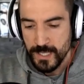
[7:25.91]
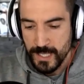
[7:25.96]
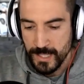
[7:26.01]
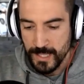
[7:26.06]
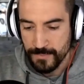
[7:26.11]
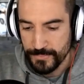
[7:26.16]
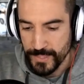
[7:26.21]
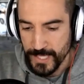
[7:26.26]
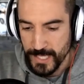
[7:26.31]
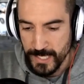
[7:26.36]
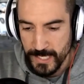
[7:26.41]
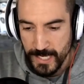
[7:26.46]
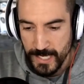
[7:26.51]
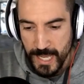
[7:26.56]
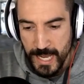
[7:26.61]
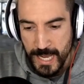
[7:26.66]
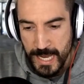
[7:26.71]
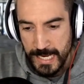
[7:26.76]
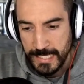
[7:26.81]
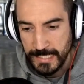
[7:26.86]
And then
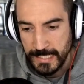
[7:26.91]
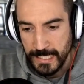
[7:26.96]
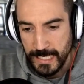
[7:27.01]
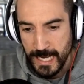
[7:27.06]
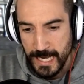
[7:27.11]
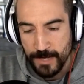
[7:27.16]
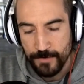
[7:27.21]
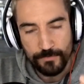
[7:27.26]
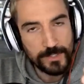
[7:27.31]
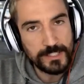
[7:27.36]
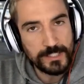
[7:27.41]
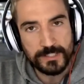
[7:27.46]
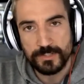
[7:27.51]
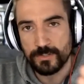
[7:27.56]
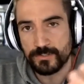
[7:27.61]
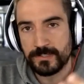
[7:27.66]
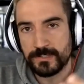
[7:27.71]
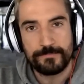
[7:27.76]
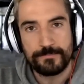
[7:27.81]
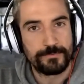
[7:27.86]
I really
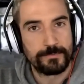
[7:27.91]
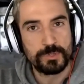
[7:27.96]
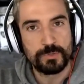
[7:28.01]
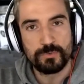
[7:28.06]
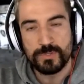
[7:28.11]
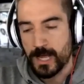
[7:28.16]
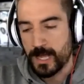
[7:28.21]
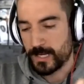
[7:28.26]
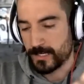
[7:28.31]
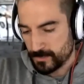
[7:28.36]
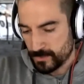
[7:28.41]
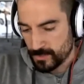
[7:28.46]
took that from you guys,